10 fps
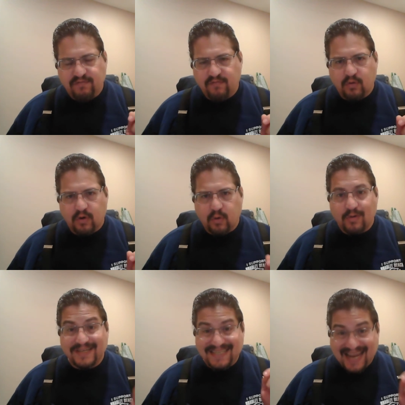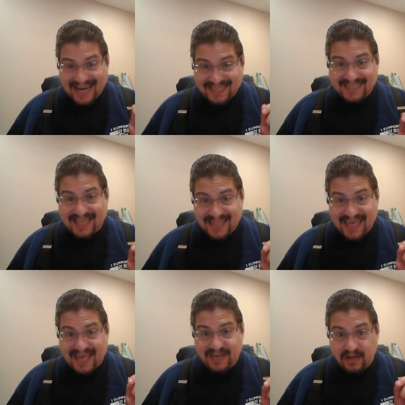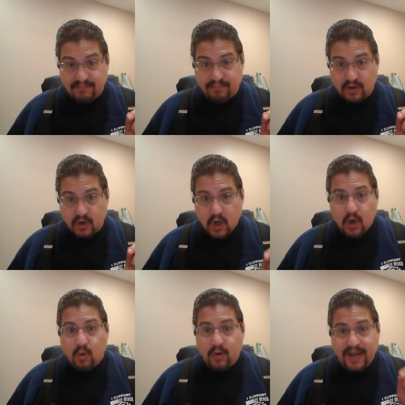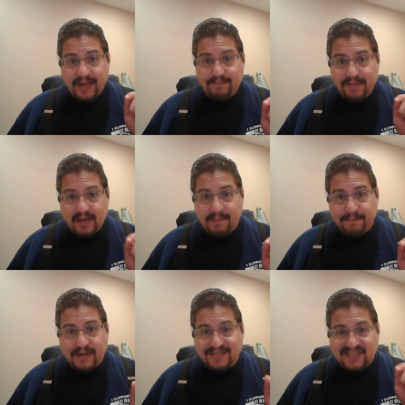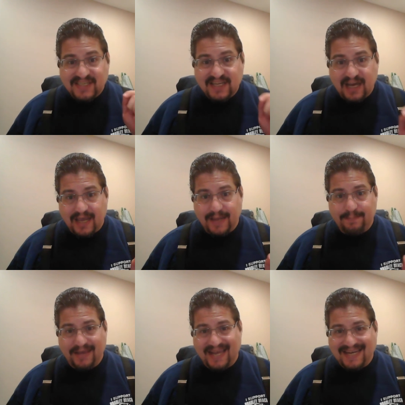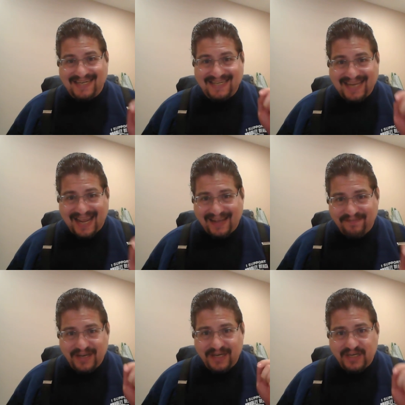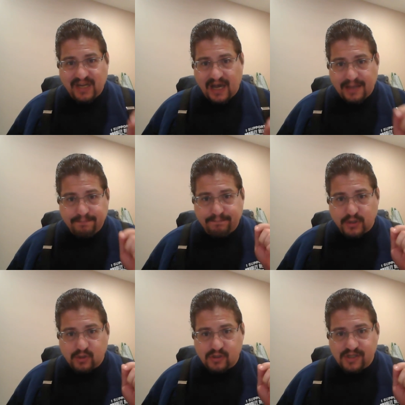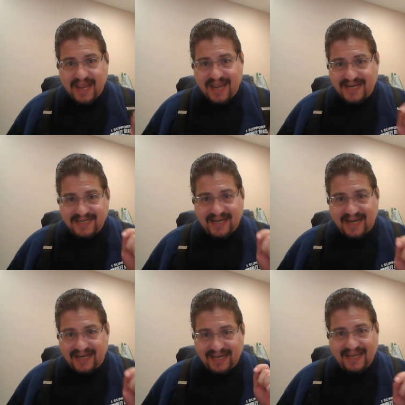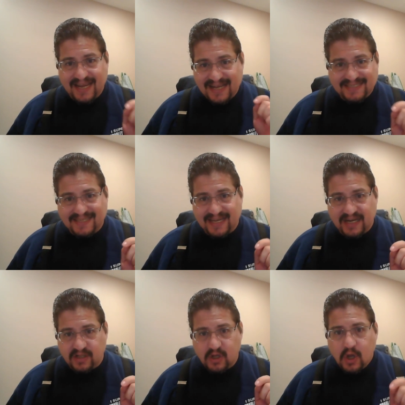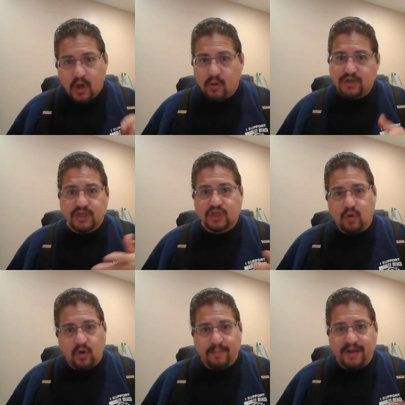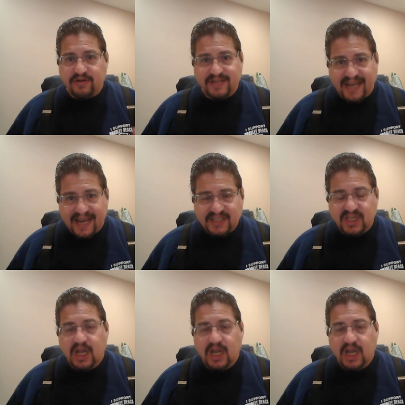or text at that number, or hit me up on Skype at david.berlin.esl, or just call me or text.